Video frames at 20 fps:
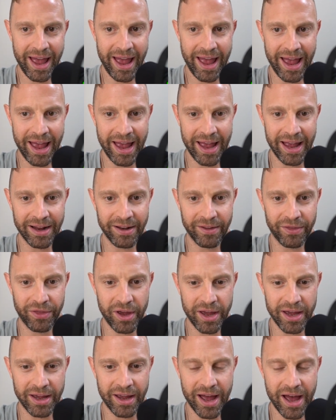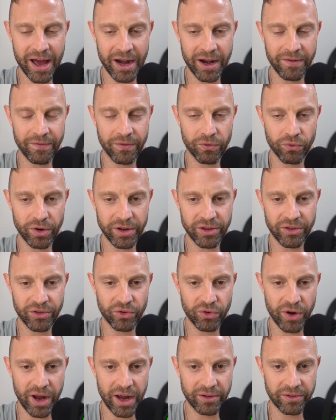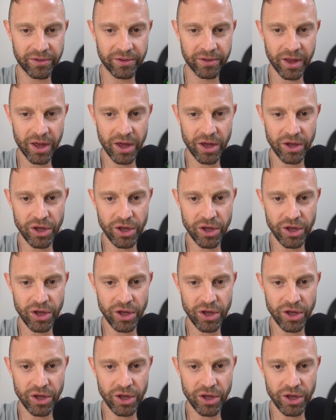and they kind of restrict,